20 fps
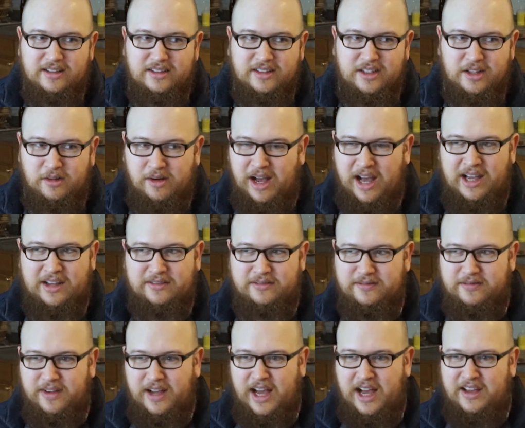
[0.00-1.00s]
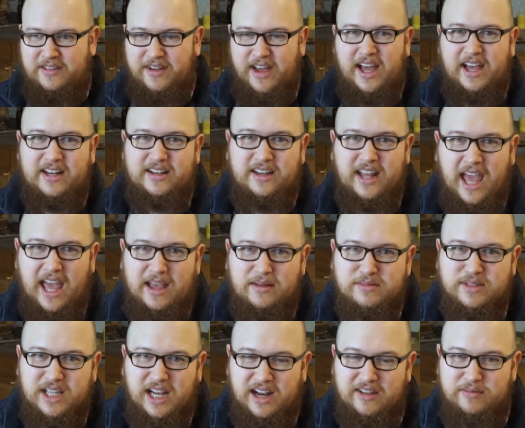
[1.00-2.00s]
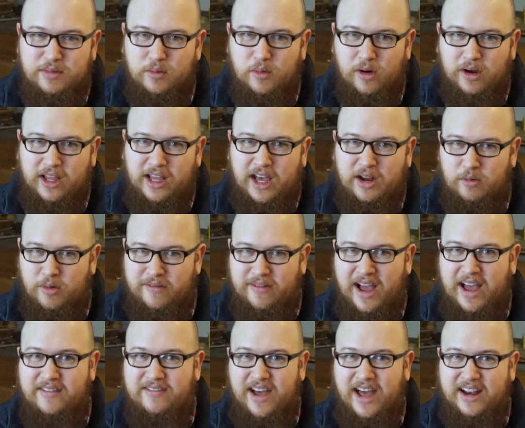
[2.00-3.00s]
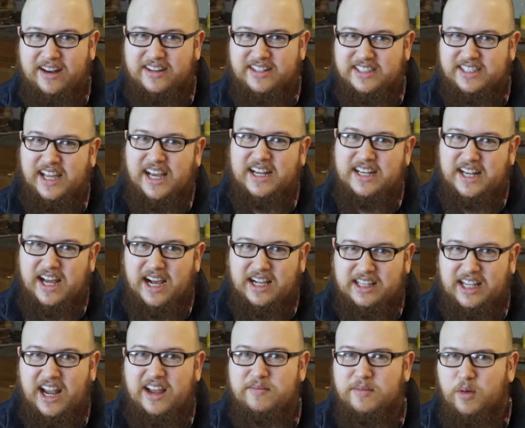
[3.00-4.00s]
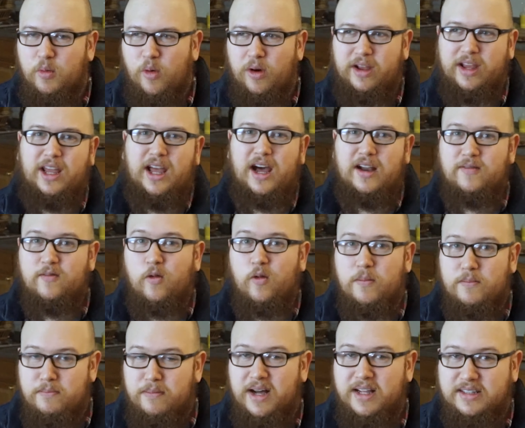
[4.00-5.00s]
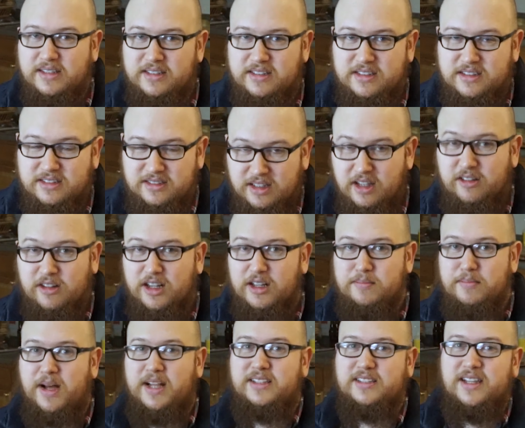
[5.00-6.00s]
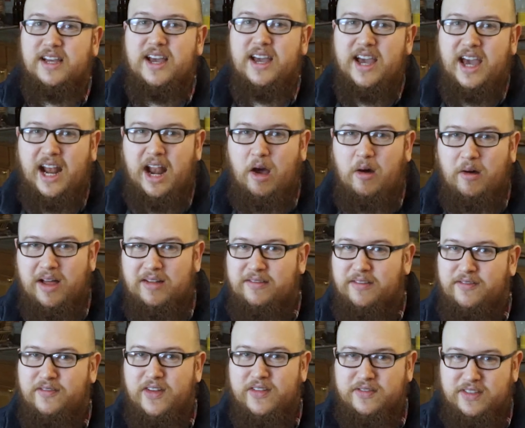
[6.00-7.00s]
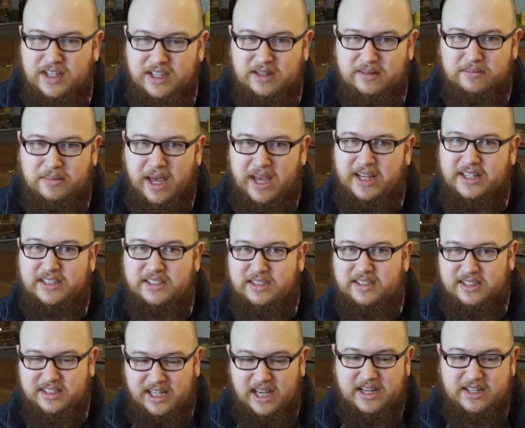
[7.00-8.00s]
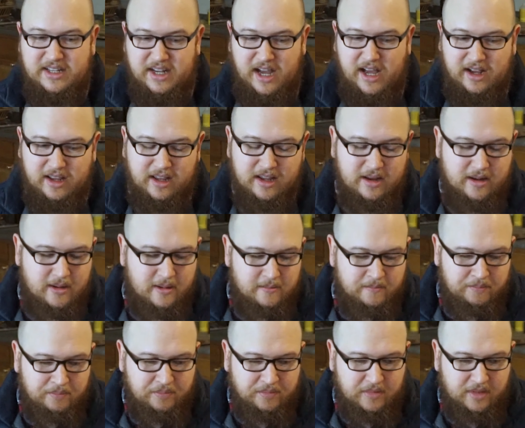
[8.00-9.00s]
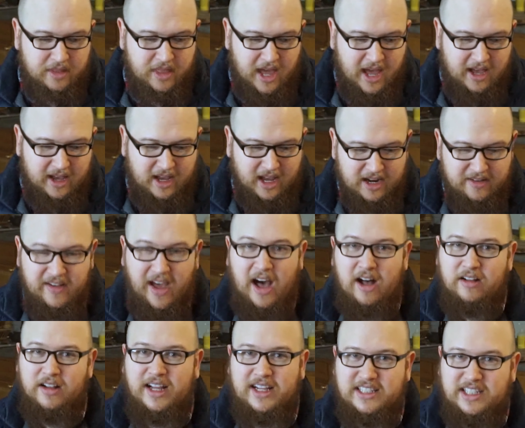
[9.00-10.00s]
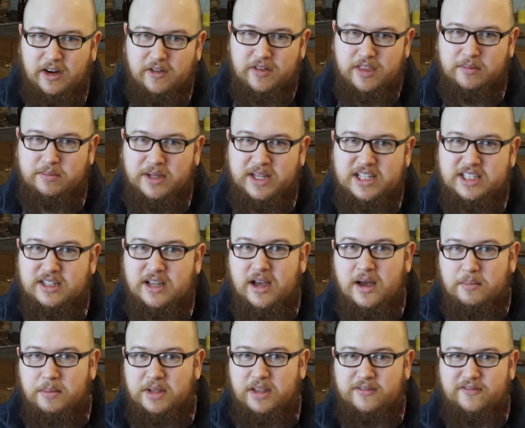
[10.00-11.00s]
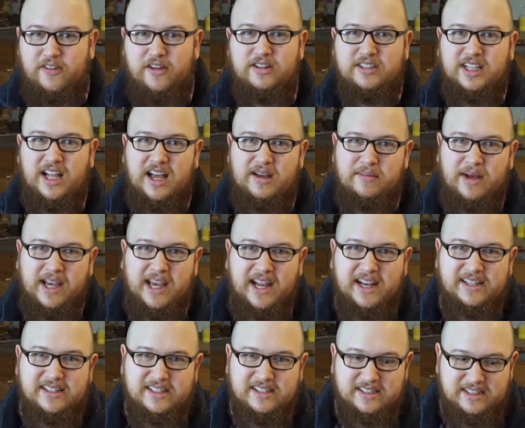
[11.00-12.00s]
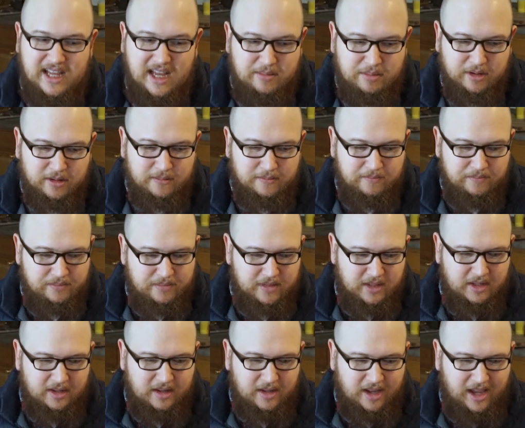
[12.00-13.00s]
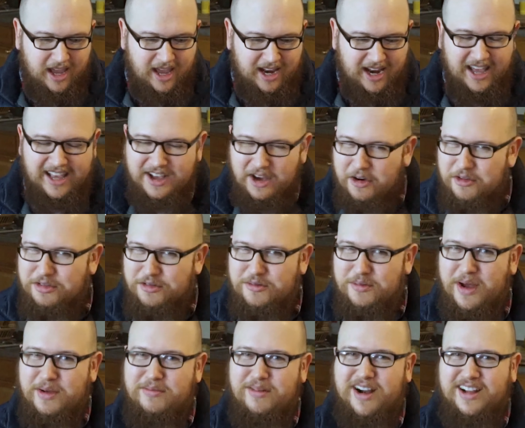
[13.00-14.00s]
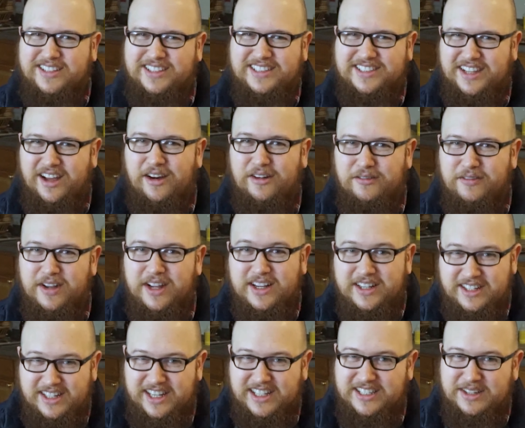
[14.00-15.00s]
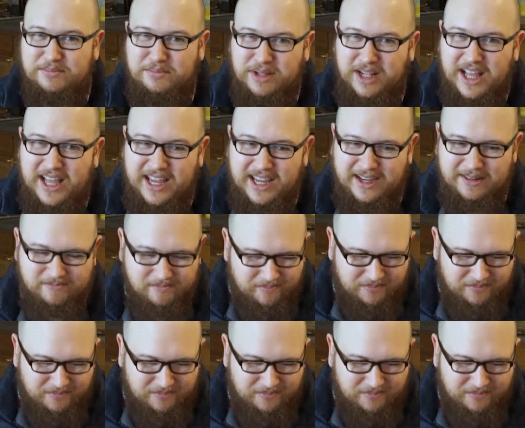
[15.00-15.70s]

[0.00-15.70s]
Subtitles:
I've had games that I've been working on where I've had a design doc that I've been working on for months, literally months, and I'll have a 15-page design doc that kind of outlines how everything plays. But the first time I get it to the table and I go through my process of, does it play?